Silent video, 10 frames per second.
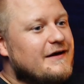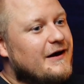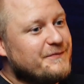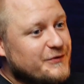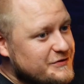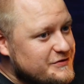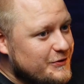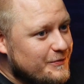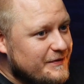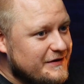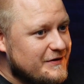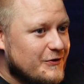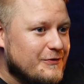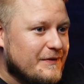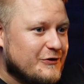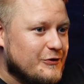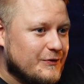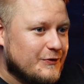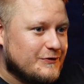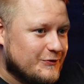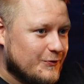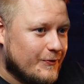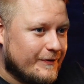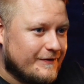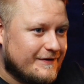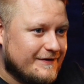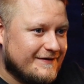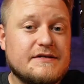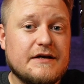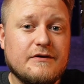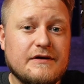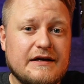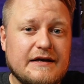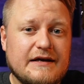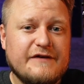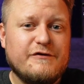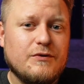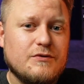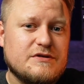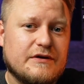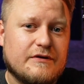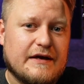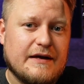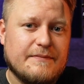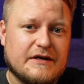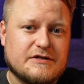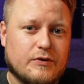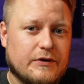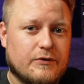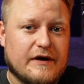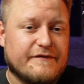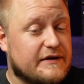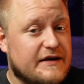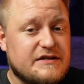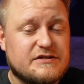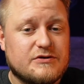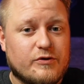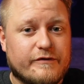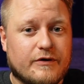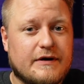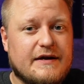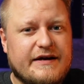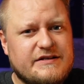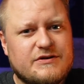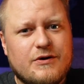I'm consuming on my commute to work. Secondly, if you're using the Chemex when you're having guests over, it's